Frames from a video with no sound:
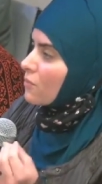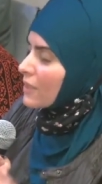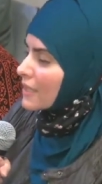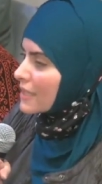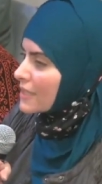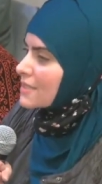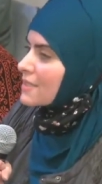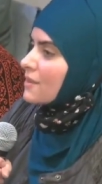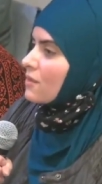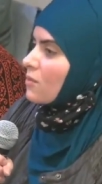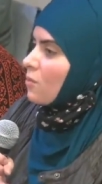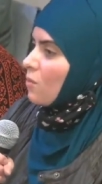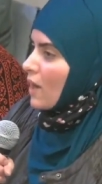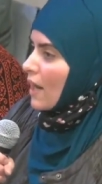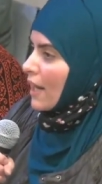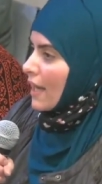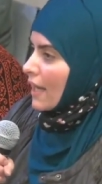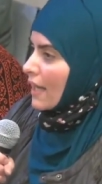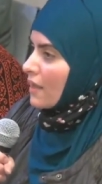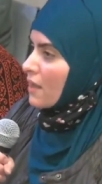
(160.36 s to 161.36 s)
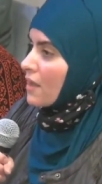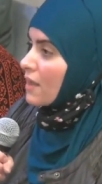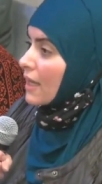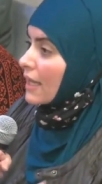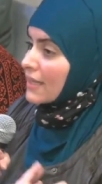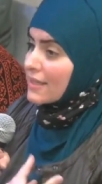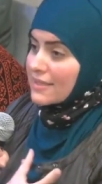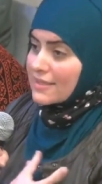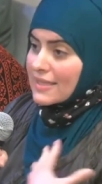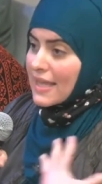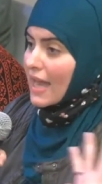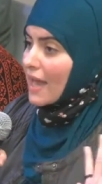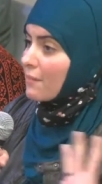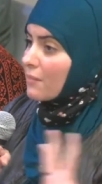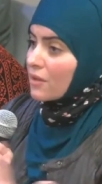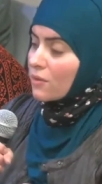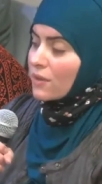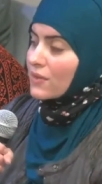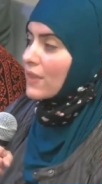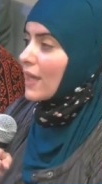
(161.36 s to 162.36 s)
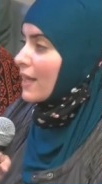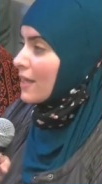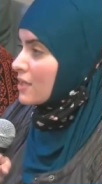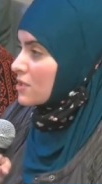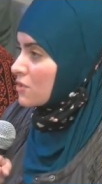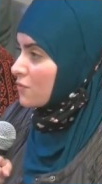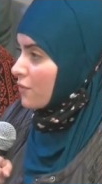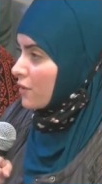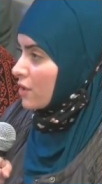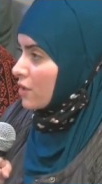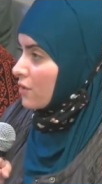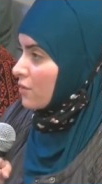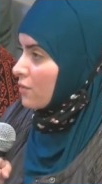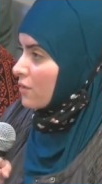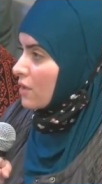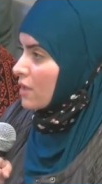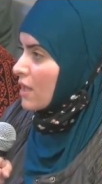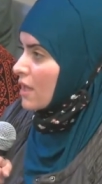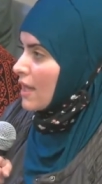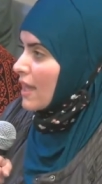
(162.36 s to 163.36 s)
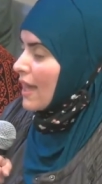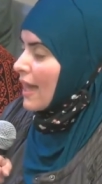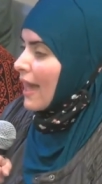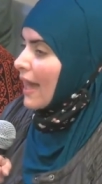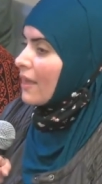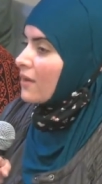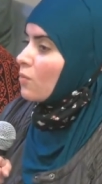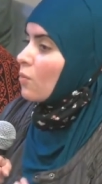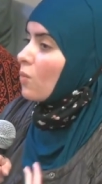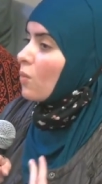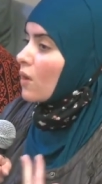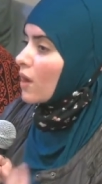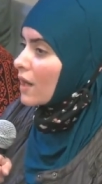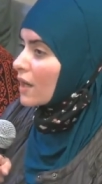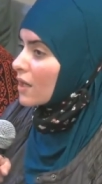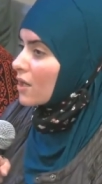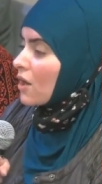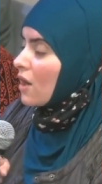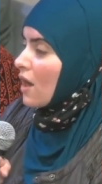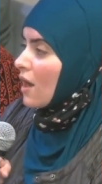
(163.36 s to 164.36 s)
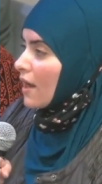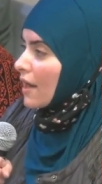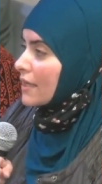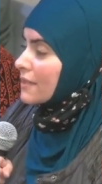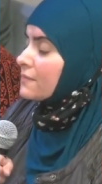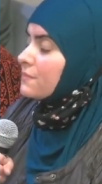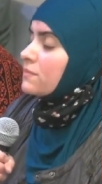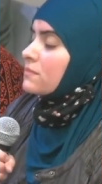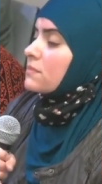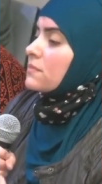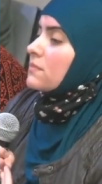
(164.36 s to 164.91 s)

reason why. Examine what that is for you and work on